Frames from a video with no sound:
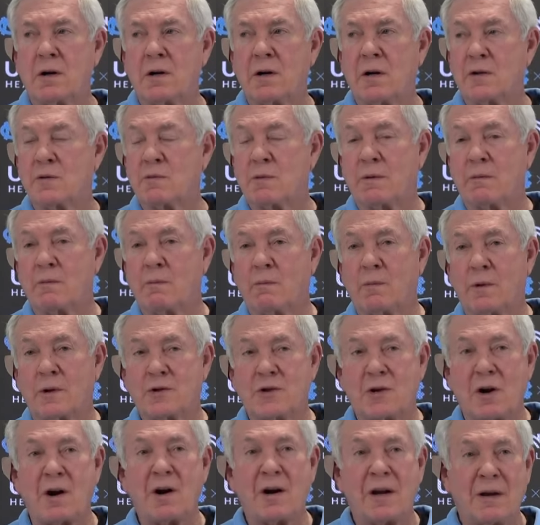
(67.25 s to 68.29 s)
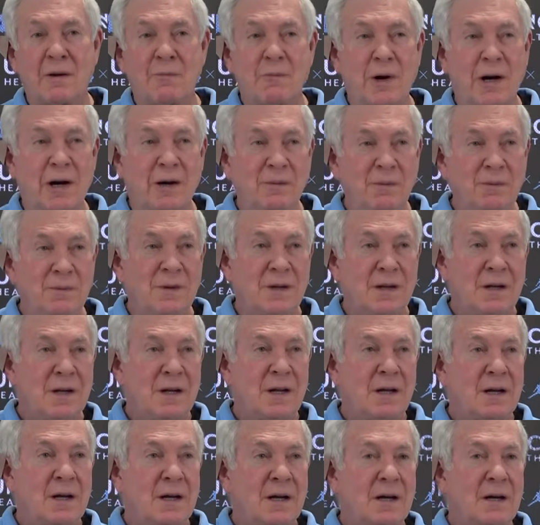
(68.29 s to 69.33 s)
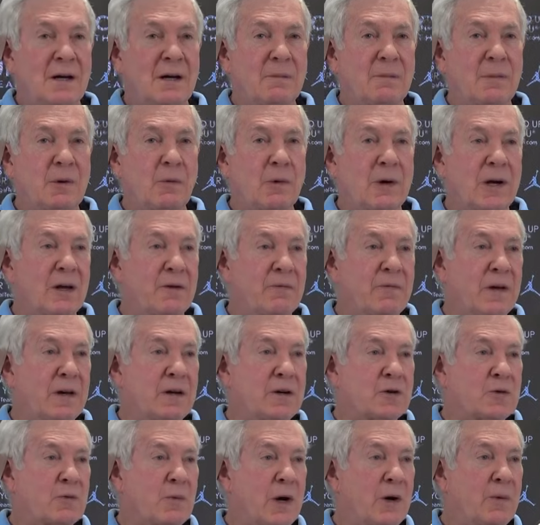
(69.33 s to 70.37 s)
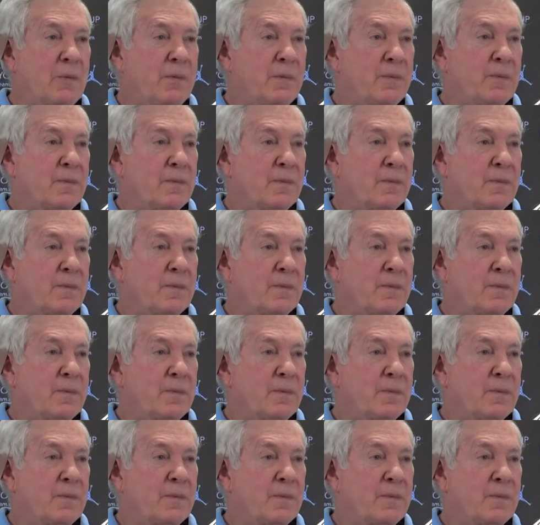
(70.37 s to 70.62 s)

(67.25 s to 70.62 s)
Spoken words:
because we're starting well, but we got to finish well.